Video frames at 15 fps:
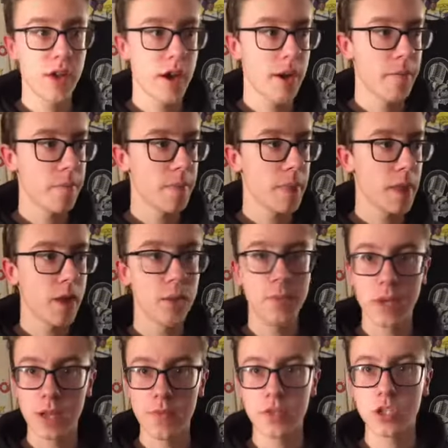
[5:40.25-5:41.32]
I'd
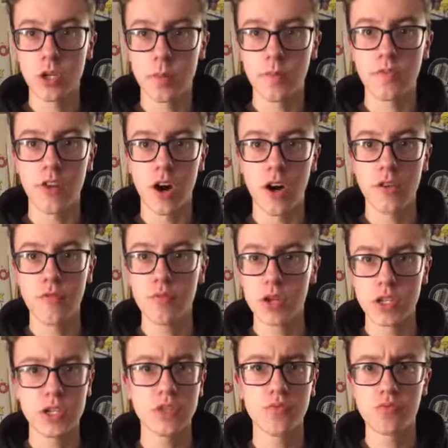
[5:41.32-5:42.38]
been in the top five,
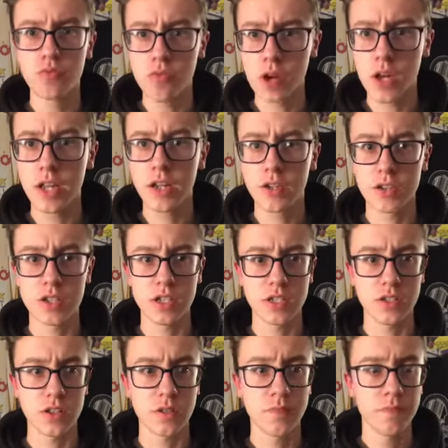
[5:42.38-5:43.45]
which is really
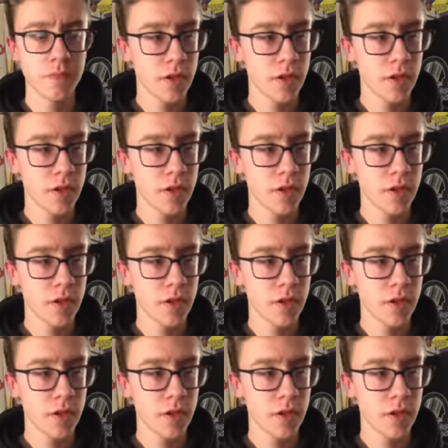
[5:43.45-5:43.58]
consistent.